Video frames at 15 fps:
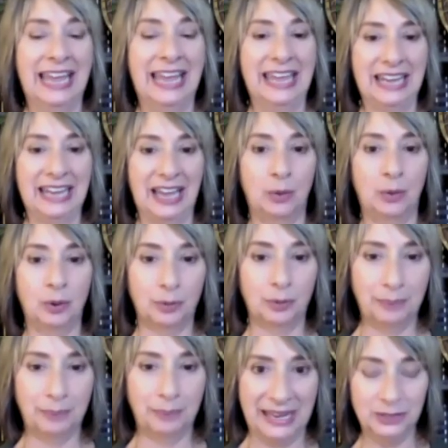and
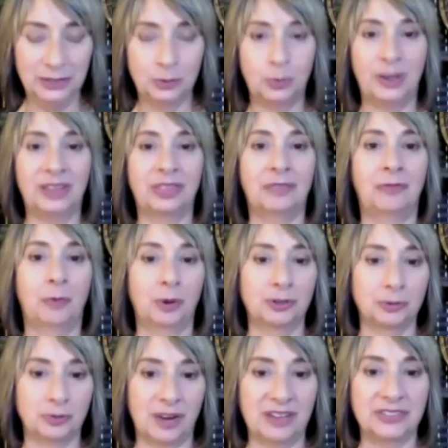our bandwidth for
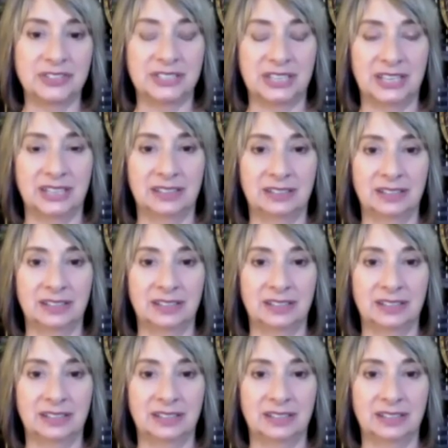trusting